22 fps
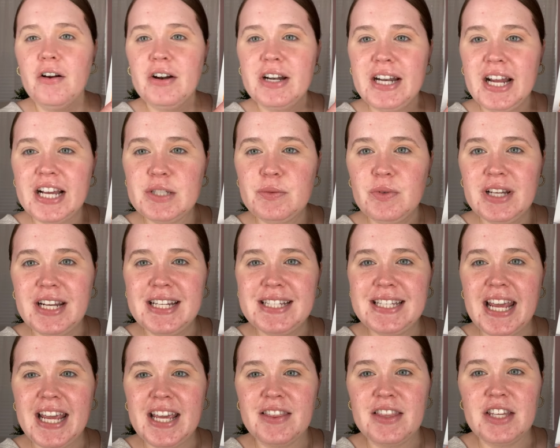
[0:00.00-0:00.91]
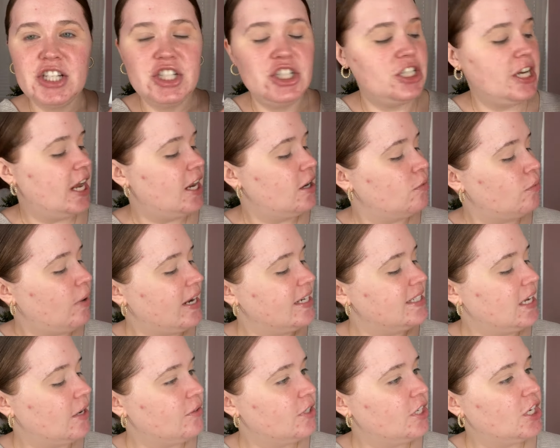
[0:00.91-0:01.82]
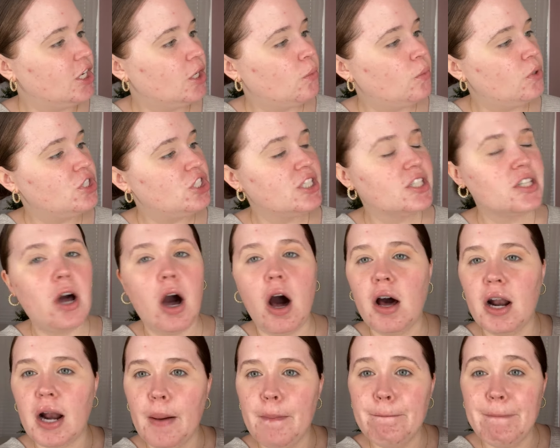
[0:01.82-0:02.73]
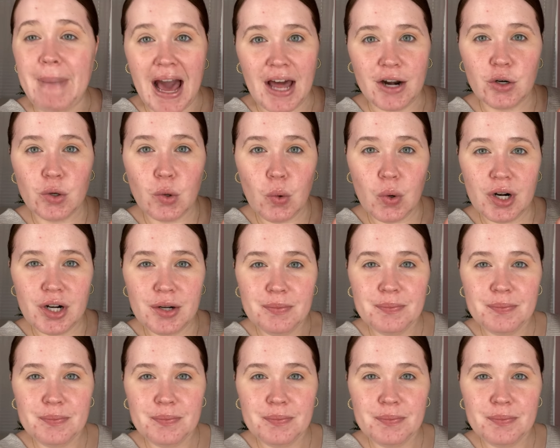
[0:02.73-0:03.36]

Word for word: right, next we're gonna take this shade right down here, which is called Matterhorn.